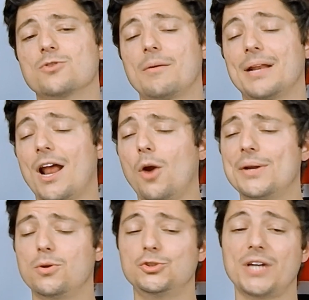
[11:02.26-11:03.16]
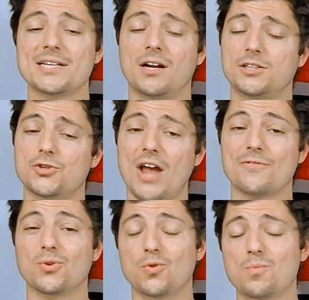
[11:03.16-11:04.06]
Swayman. And I already told you guys not to
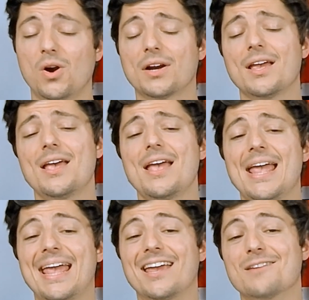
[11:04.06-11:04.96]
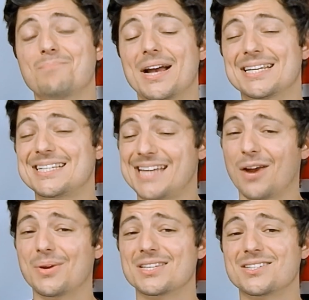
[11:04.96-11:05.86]
draft Ullmark in my
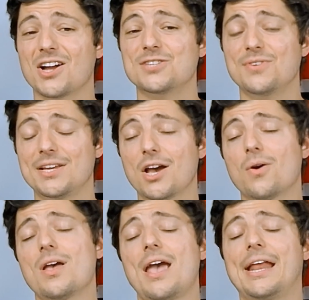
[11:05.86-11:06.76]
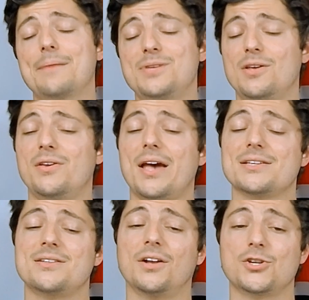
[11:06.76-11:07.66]
Scary Studs video, and I'm telling you
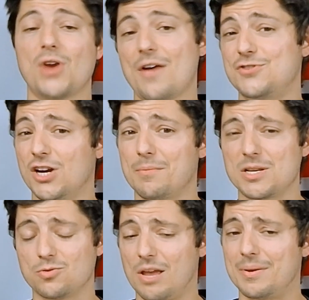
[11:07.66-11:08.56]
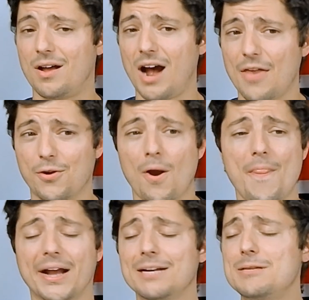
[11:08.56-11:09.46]
guys not to draft Jeremy Swayman either.
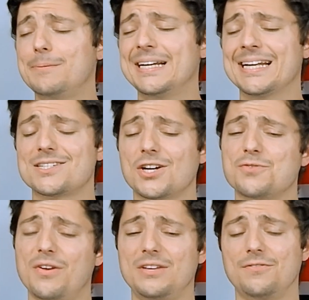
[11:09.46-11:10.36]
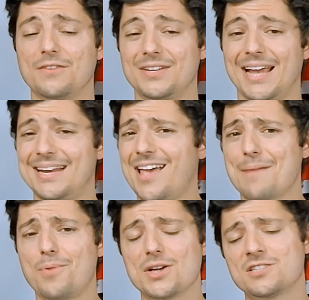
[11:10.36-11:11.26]
They're going to be splitting the starts 50-50, and
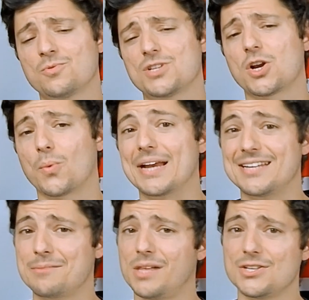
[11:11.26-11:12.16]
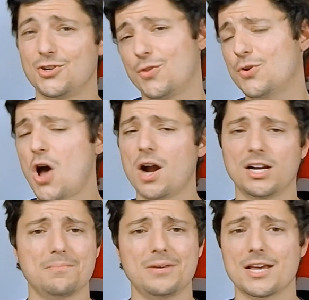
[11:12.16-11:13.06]
yeah, Boston was a great team last year. They're not
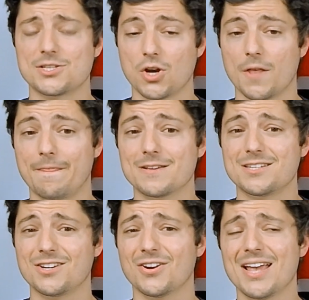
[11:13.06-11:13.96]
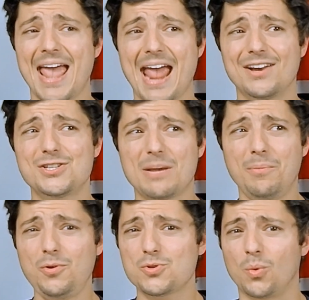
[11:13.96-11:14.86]
going to be as good this year, and just
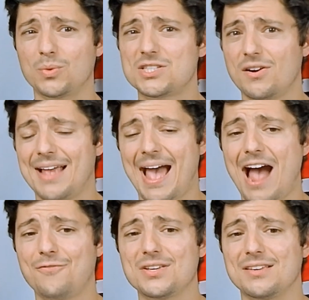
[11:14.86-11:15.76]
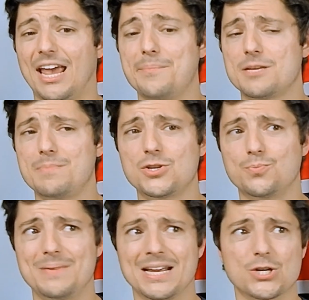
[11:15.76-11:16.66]
someone who's only starting half the games to be
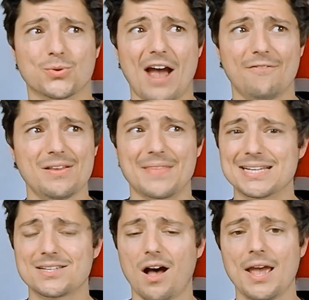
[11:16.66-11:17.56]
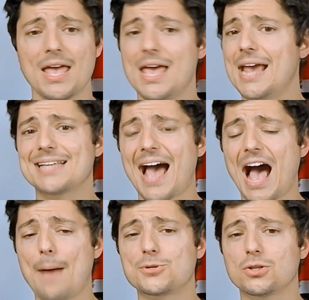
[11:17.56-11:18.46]
being drafted this high is
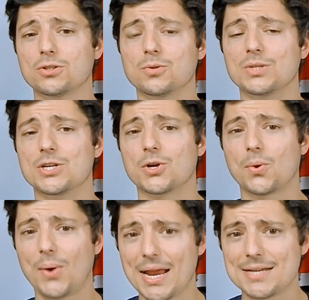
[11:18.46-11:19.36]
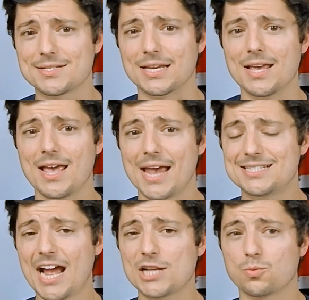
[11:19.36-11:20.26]
absolutely crazy. His
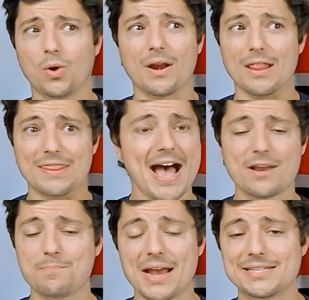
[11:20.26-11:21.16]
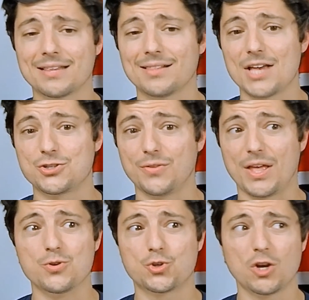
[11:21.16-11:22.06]
stats weren't that amazing last year
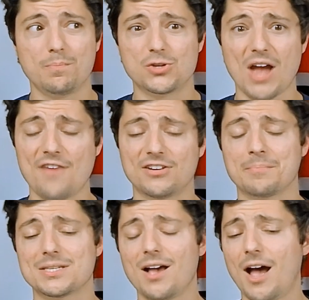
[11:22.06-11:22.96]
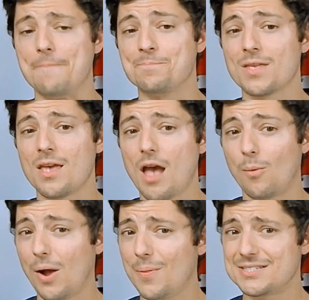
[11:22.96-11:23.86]
that you should be drafting him this high.
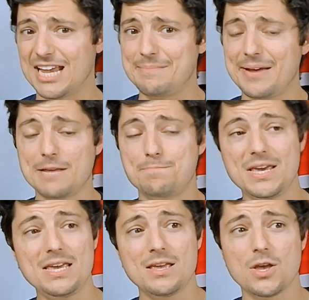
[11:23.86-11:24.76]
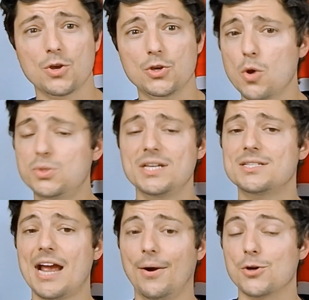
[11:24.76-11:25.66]
Around the same ADP, UC
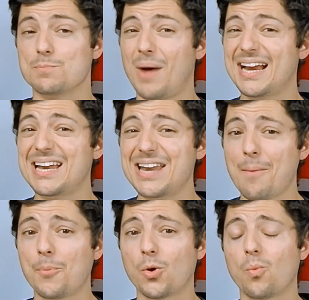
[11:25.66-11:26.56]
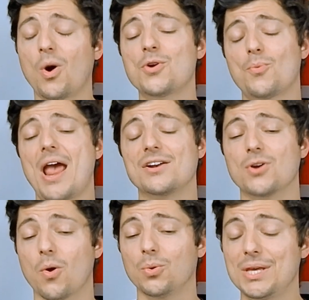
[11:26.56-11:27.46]
Saros, my number 1 ranked
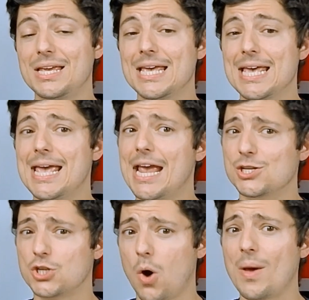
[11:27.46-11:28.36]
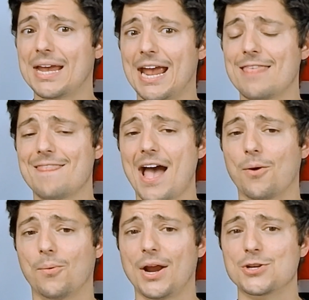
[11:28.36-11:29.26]
goalie, is going in
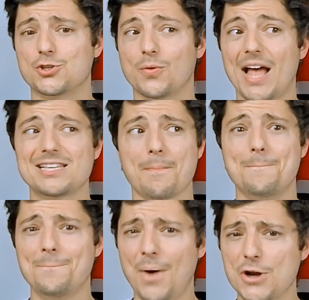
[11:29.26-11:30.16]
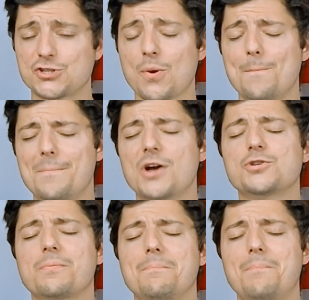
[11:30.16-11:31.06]
that range. So that's a much,
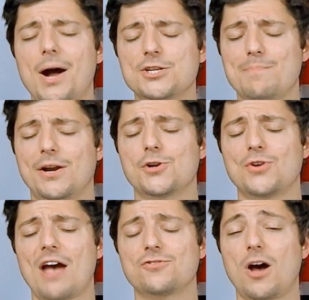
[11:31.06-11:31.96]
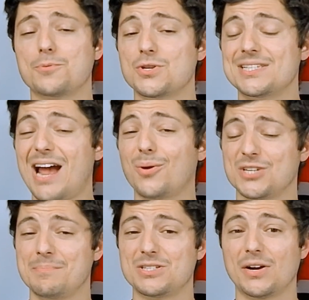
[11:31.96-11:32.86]
much, much better draft option. Saros
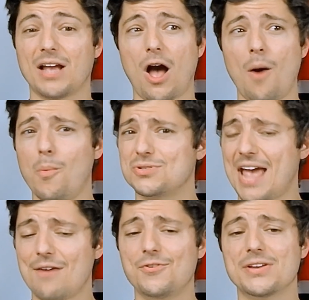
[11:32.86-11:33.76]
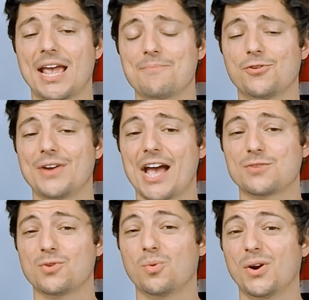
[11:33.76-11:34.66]
is going to be starting almost every game for
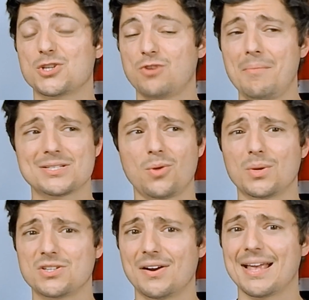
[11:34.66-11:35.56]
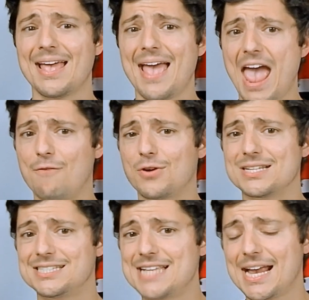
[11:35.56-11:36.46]
Nashville, whereas Swayman is only starting every
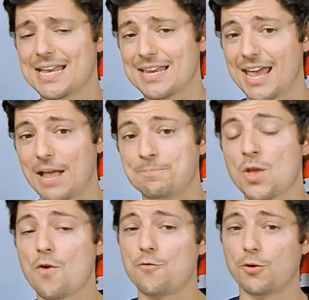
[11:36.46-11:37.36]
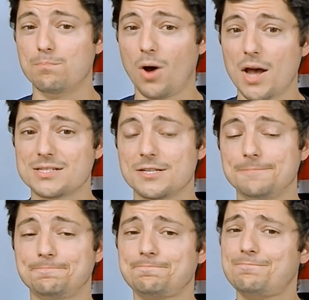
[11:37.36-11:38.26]
second game for Boston.